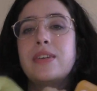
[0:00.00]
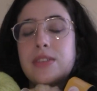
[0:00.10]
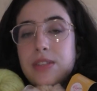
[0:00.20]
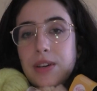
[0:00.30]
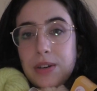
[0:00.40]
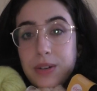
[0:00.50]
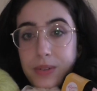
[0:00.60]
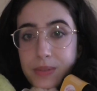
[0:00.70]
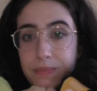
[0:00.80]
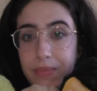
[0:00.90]

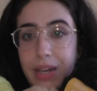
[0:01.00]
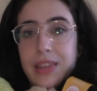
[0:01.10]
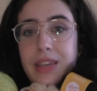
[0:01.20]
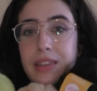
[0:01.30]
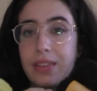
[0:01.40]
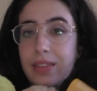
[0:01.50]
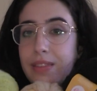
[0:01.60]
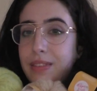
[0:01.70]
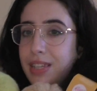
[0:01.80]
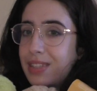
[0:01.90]
So I think
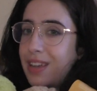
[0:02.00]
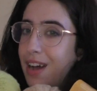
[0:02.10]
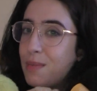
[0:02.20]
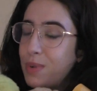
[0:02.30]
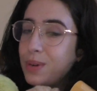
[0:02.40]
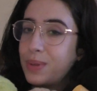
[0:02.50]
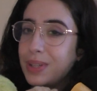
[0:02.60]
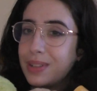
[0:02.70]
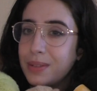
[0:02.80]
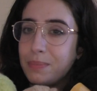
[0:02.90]
this combo
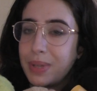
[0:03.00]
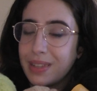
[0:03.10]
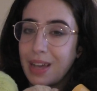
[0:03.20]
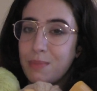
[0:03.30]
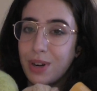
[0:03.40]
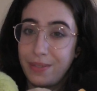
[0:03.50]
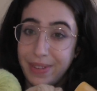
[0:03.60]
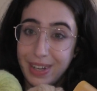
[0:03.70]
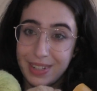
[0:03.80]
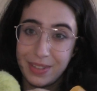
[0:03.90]
will be a lot more
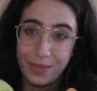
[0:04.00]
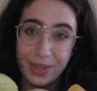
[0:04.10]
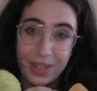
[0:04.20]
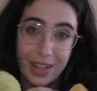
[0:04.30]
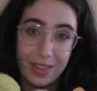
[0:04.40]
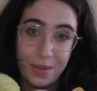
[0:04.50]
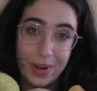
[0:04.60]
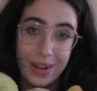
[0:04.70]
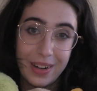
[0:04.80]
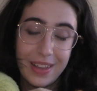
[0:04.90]
effective with the color
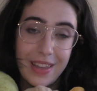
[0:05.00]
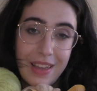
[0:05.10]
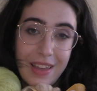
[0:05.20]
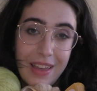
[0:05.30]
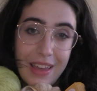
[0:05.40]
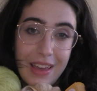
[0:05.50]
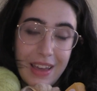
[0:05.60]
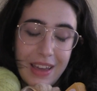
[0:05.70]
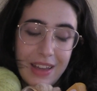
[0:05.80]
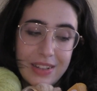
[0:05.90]
work,
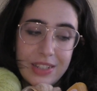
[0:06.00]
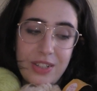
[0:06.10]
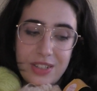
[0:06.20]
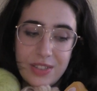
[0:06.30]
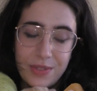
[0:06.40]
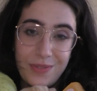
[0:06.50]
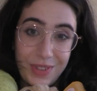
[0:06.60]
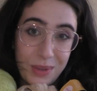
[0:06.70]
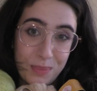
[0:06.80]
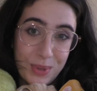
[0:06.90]
and it'll also
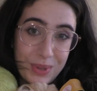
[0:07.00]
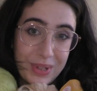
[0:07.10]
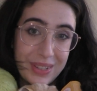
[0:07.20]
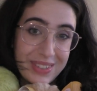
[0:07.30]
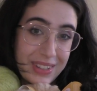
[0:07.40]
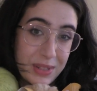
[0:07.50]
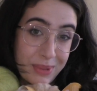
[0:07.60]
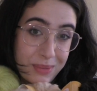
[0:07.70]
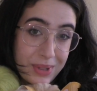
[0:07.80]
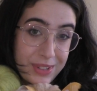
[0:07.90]
fit more easily into
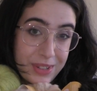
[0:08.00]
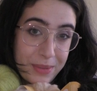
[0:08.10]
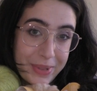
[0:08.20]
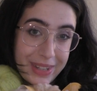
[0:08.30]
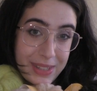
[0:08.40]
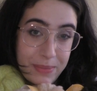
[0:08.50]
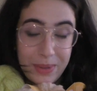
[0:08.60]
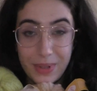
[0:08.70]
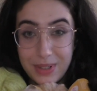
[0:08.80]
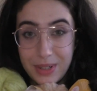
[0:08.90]
my wardrobe because my
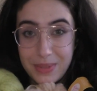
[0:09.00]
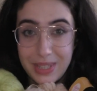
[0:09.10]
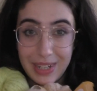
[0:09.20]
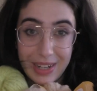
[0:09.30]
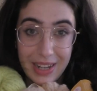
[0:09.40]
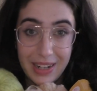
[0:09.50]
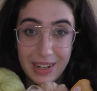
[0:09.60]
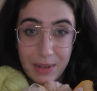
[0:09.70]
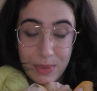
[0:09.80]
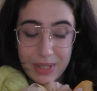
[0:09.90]
wardrobe is like
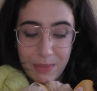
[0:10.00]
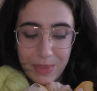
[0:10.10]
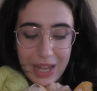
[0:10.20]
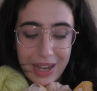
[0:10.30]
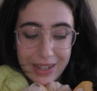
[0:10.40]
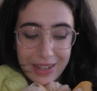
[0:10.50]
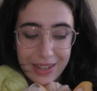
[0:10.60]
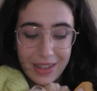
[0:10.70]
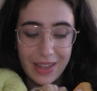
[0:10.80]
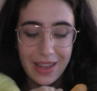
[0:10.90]
99% black.
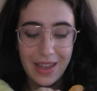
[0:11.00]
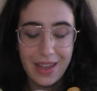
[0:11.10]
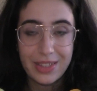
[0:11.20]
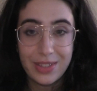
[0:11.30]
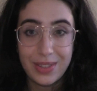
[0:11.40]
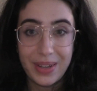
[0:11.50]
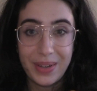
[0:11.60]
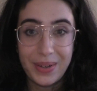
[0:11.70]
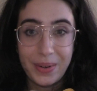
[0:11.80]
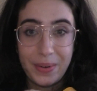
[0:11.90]

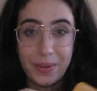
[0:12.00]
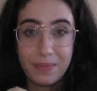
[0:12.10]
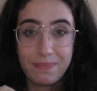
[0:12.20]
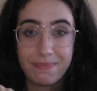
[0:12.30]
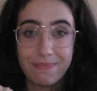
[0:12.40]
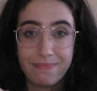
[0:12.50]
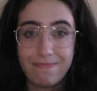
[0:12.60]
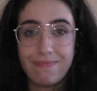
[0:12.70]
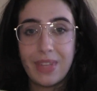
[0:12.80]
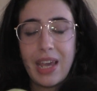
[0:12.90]
So
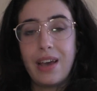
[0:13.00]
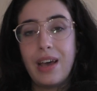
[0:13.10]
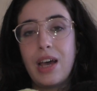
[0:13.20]
yeah,